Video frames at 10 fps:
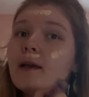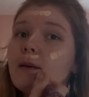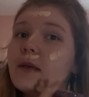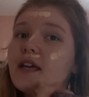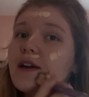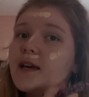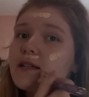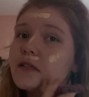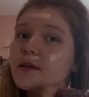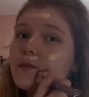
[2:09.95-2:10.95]

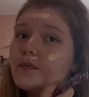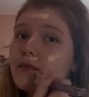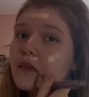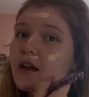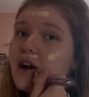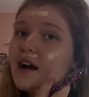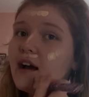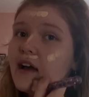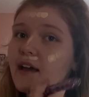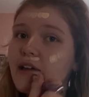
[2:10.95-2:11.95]
Because
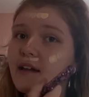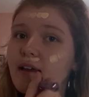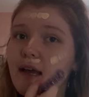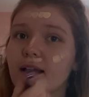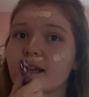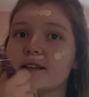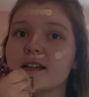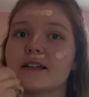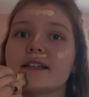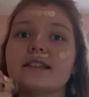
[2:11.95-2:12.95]
I, as you're
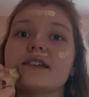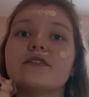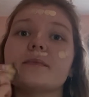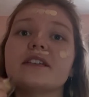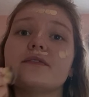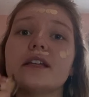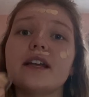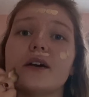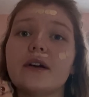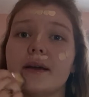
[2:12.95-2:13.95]
gonna see from this
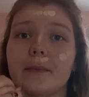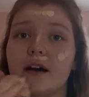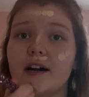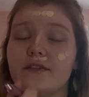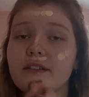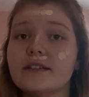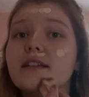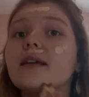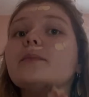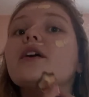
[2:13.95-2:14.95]
video, am
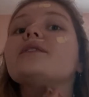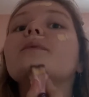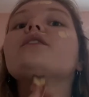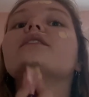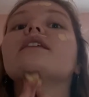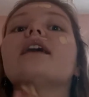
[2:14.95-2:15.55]
obviously a brush person.